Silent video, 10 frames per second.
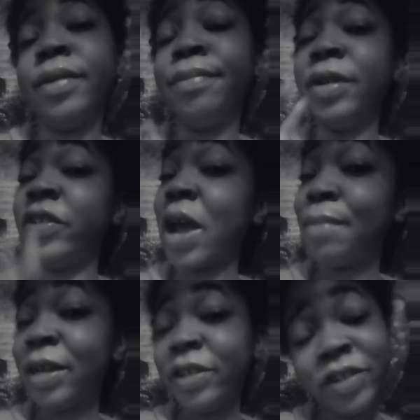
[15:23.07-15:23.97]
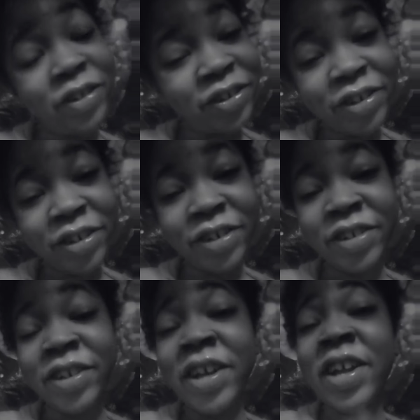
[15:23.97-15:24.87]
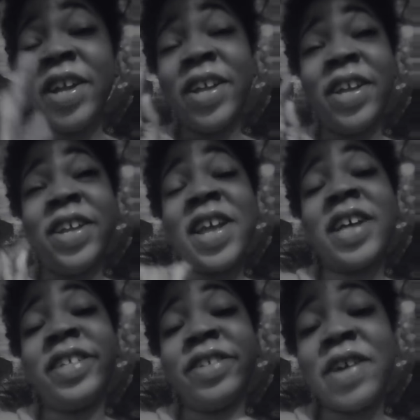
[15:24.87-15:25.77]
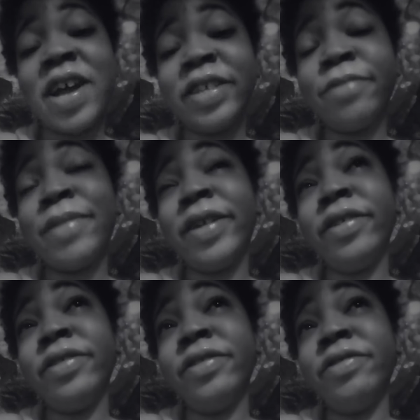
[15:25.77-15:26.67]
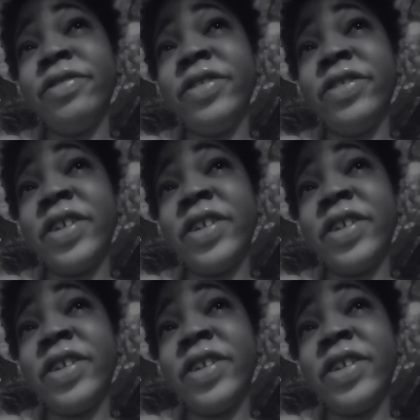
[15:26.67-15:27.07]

but y'all make sure Y'all subscribe to my YouTube